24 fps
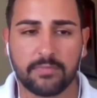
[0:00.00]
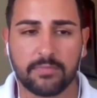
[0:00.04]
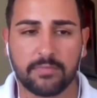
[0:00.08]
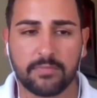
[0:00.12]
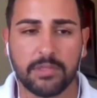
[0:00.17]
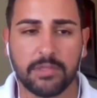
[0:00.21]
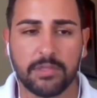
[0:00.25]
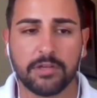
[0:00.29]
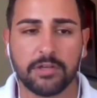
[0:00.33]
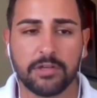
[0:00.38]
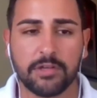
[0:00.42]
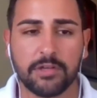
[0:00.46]

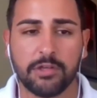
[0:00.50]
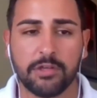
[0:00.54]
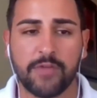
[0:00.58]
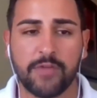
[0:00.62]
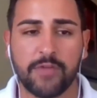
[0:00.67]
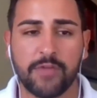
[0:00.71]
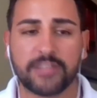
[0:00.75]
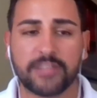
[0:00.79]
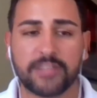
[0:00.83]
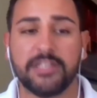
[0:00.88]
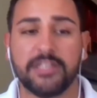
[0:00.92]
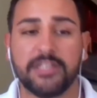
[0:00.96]

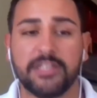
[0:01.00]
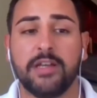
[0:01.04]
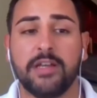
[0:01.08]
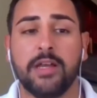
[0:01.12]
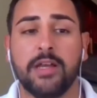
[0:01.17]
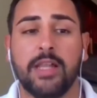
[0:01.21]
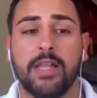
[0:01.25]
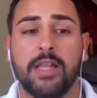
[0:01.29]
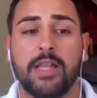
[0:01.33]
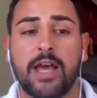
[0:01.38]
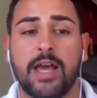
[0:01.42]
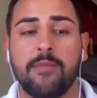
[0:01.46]
done a
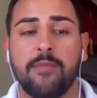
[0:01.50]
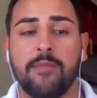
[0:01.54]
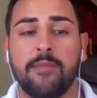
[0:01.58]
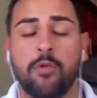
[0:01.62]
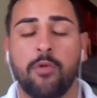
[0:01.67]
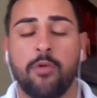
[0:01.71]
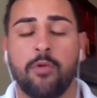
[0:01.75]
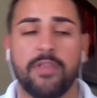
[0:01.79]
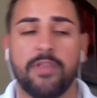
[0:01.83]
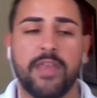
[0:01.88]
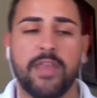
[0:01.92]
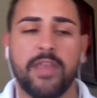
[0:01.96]
lot more
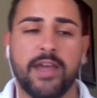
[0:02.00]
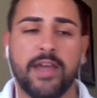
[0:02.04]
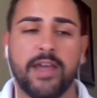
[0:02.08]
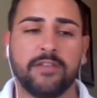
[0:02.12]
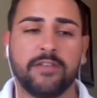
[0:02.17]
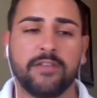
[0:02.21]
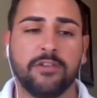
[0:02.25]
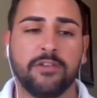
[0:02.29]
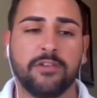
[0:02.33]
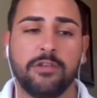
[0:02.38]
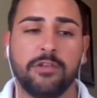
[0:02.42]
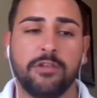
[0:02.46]
than that.
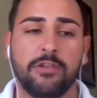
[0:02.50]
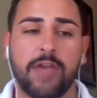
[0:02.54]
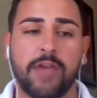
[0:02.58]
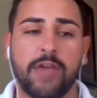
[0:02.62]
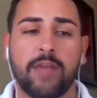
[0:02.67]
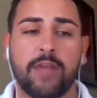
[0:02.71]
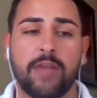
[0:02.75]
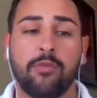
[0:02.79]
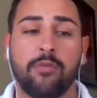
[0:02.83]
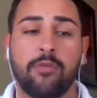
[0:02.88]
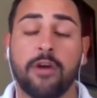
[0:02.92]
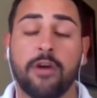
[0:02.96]
So you had
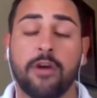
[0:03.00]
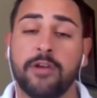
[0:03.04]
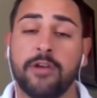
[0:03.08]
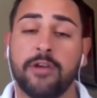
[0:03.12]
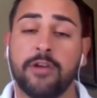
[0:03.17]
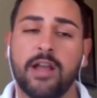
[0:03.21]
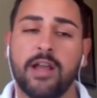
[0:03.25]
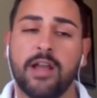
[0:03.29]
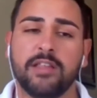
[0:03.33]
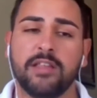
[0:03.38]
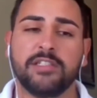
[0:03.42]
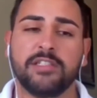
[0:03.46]
a broader
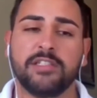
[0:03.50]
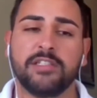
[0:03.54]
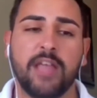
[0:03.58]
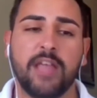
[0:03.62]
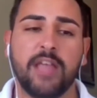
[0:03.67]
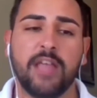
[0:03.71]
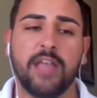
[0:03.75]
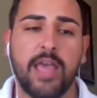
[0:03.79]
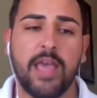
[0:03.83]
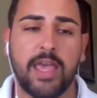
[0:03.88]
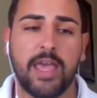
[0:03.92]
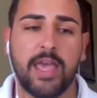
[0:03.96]
knowledge.
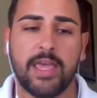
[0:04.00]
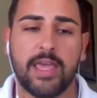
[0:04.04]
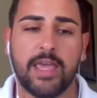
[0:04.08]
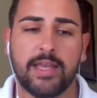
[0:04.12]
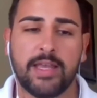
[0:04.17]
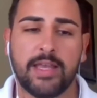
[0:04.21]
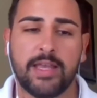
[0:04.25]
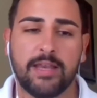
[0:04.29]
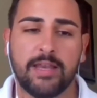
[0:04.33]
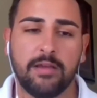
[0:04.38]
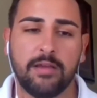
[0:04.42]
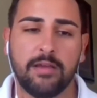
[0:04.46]

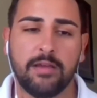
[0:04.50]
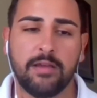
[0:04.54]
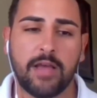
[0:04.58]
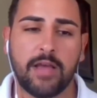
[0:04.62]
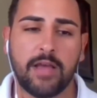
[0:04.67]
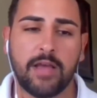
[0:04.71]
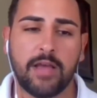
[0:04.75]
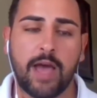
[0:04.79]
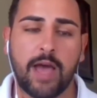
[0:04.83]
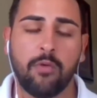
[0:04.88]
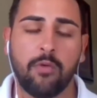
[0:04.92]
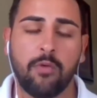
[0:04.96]
And
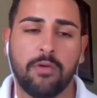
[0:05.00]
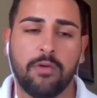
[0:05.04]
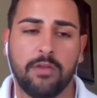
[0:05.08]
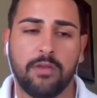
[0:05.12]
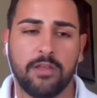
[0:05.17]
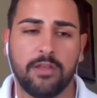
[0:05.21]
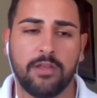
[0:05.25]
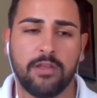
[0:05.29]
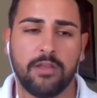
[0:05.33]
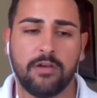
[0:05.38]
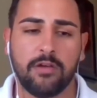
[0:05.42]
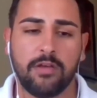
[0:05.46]

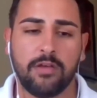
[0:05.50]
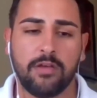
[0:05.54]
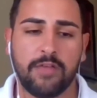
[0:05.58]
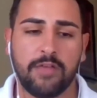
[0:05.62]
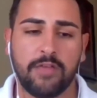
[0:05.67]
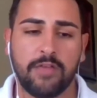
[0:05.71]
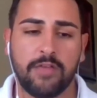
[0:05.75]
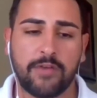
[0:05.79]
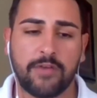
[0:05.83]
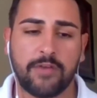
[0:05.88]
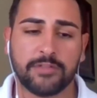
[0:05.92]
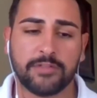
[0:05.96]
if
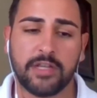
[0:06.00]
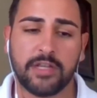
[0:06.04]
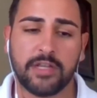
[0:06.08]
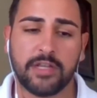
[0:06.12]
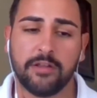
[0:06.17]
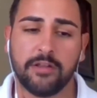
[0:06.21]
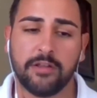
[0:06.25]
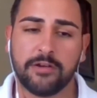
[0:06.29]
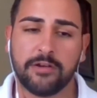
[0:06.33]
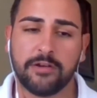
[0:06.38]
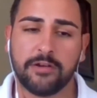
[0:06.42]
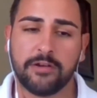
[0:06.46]
I was going to
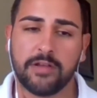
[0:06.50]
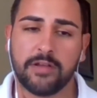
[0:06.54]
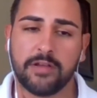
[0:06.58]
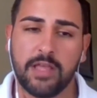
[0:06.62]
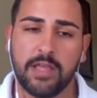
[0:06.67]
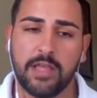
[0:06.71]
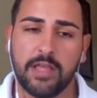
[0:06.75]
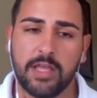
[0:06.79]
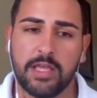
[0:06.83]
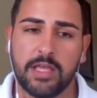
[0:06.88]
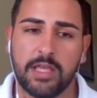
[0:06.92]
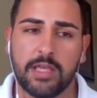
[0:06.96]
learn
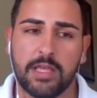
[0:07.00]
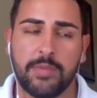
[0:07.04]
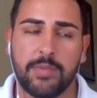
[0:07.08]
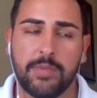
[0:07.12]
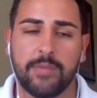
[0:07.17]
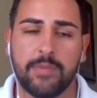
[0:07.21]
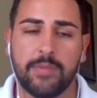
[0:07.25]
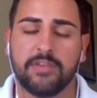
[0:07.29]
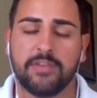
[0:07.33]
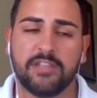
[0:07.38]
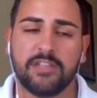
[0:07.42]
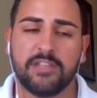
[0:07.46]

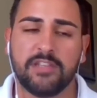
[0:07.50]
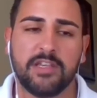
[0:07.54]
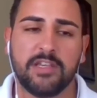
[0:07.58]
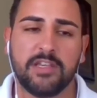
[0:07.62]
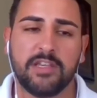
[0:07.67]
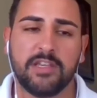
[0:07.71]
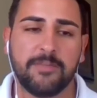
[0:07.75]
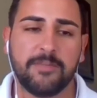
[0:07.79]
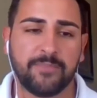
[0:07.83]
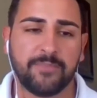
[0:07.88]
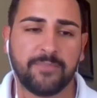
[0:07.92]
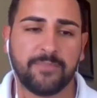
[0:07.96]

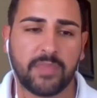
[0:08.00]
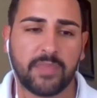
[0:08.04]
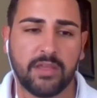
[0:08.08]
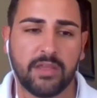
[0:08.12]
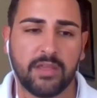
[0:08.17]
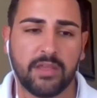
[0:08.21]
PPC,